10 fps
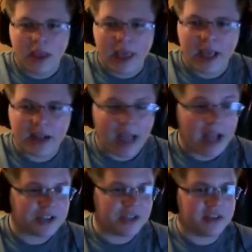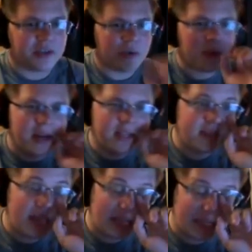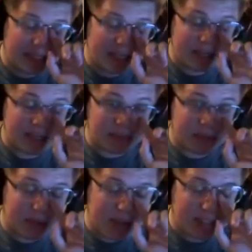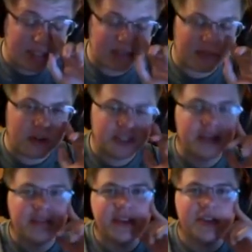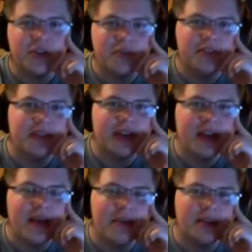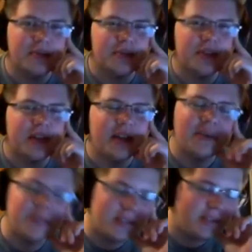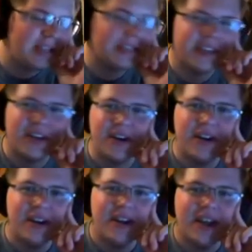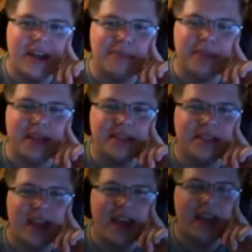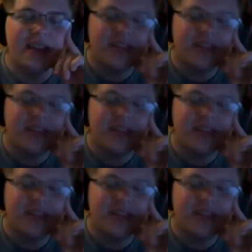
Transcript: And actually, this is where we're going to end today's episode, guys. Thanks for watching. If you did enjoy, make sure to like and comment, as well as the channel, and I'll see you guys later. God bless, and